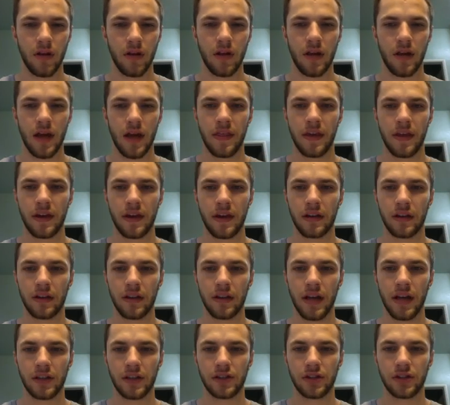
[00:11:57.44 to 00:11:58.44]
And then an
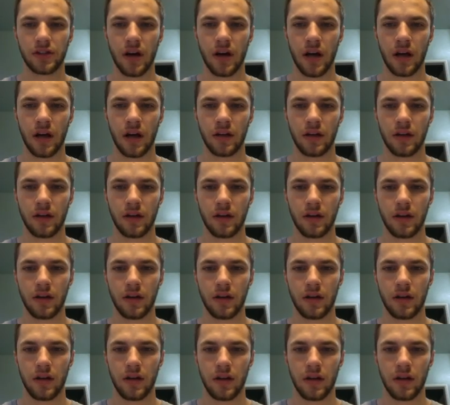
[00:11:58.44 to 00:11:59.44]
electron
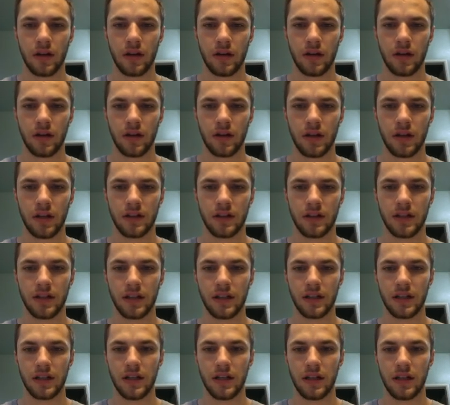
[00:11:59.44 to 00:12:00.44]
is the
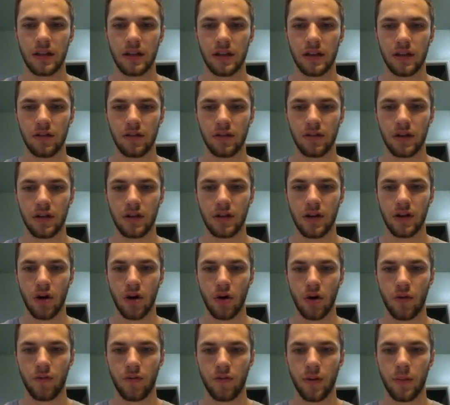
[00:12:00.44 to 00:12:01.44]
key thing you need to
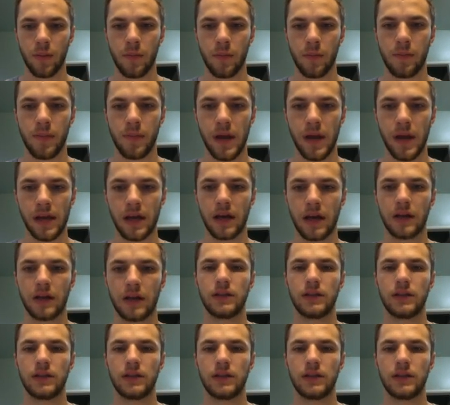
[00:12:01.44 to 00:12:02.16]
know for beta